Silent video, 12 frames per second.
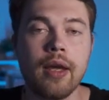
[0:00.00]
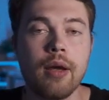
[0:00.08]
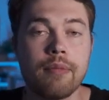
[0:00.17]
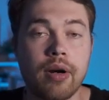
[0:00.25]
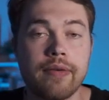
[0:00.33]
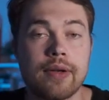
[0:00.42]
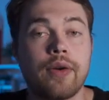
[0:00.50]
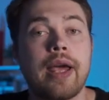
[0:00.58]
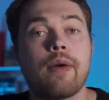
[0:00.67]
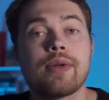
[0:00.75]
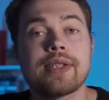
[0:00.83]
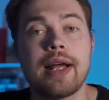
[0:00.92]
Perfect. Okay,
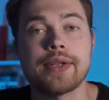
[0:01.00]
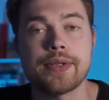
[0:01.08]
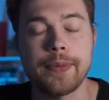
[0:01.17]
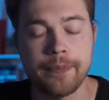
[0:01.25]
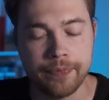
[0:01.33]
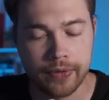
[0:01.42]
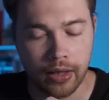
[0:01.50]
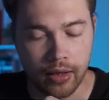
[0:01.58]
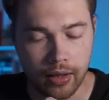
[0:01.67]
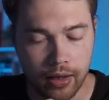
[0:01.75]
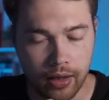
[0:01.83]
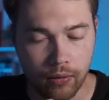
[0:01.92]
what's next?
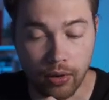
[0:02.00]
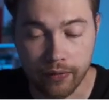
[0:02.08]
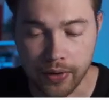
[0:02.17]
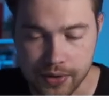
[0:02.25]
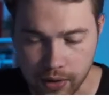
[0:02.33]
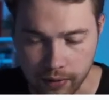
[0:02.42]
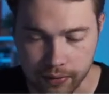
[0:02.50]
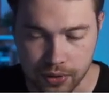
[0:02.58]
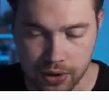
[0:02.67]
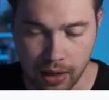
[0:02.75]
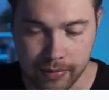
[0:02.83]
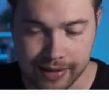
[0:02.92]
Well, first off,
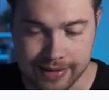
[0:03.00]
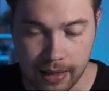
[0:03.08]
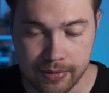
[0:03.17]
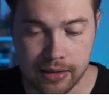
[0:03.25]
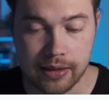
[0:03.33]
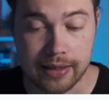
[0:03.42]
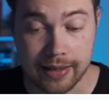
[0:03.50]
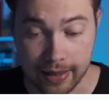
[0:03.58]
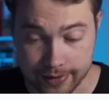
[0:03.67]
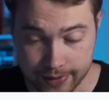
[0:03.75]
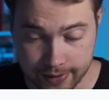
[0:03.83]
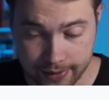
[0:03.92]
should I be accepting?
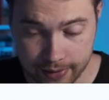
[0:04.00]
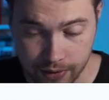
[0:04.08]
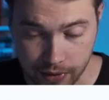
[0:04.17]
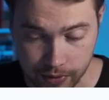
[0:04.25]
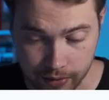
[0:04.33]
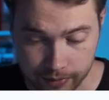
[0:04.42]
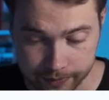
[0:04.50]
Yes, it should.